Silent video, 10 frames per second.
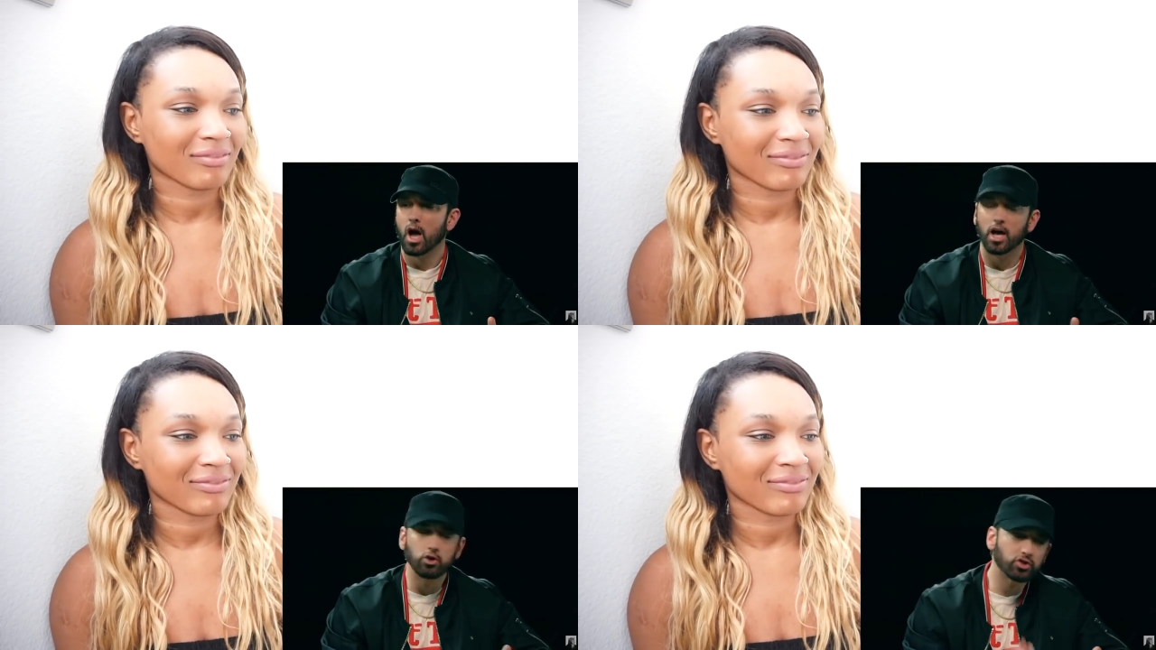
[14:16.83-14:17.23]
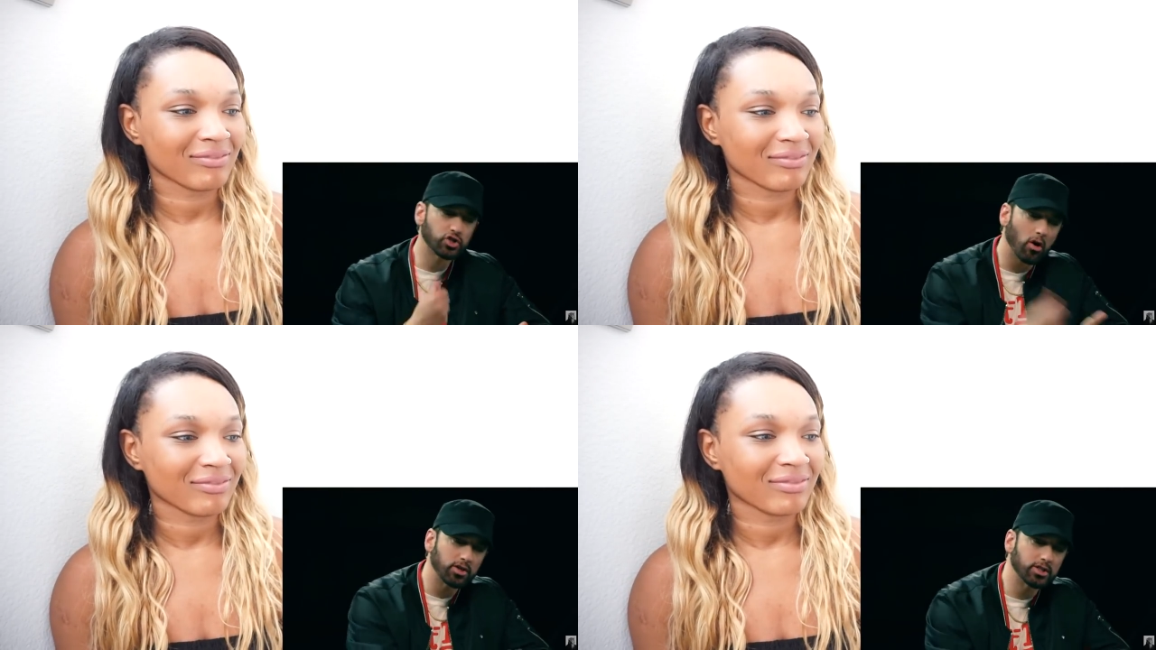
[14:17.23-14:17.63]
Speaker 1: and you
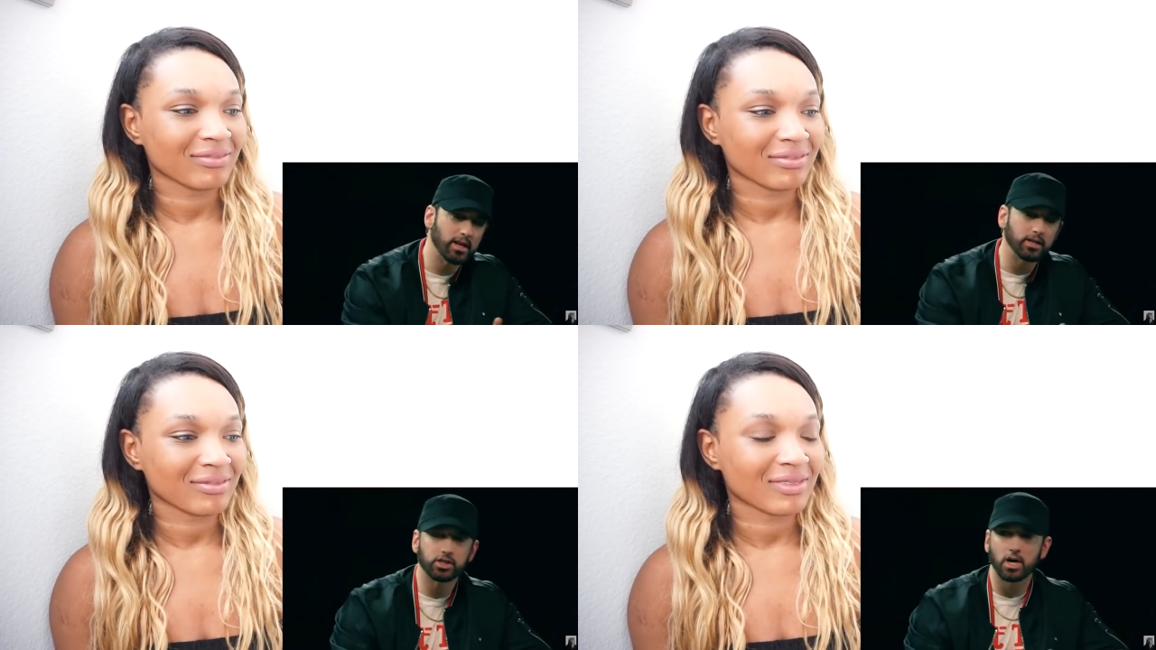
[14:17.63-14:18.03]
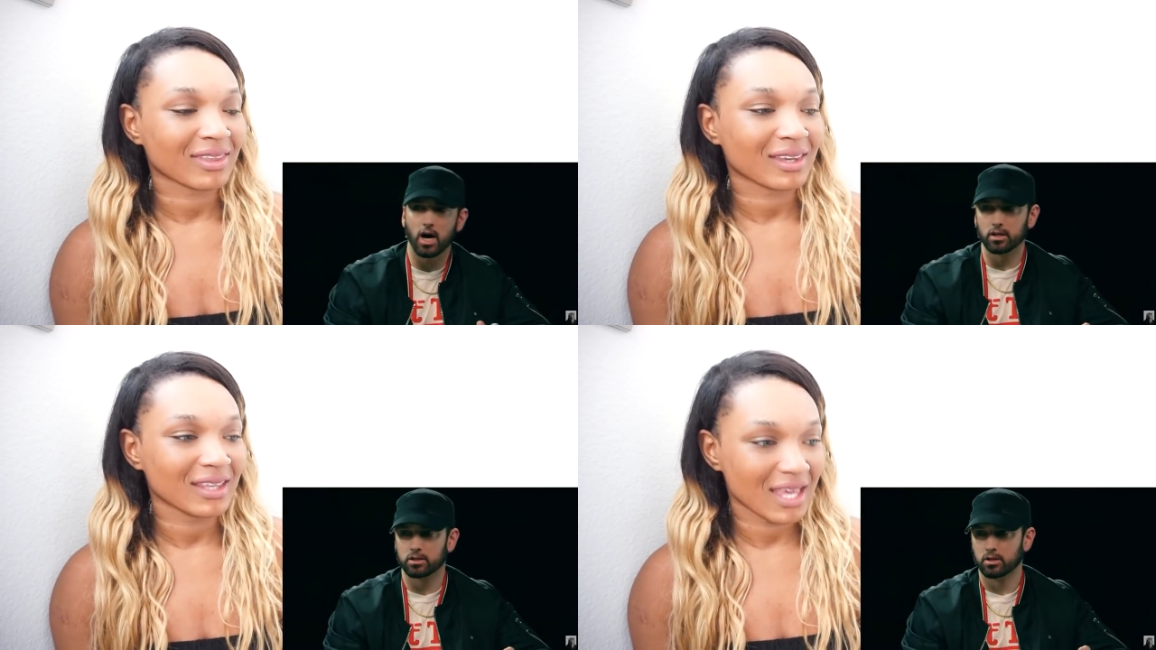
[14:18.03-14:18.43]
start sending
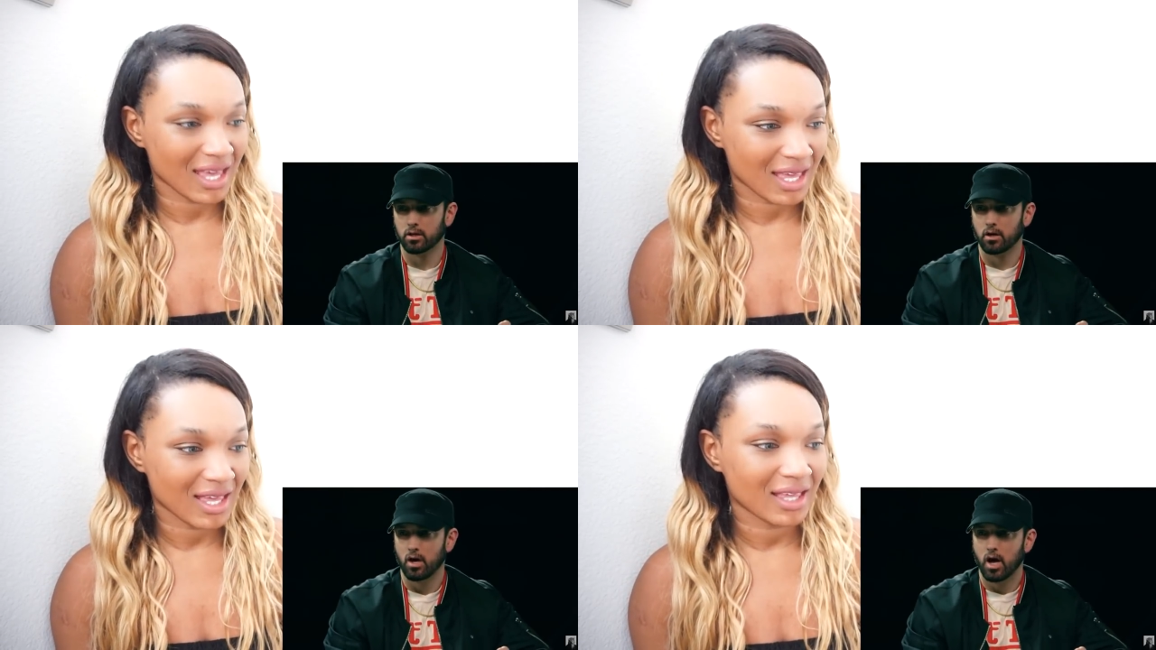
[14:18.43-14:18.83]
shots, yeah.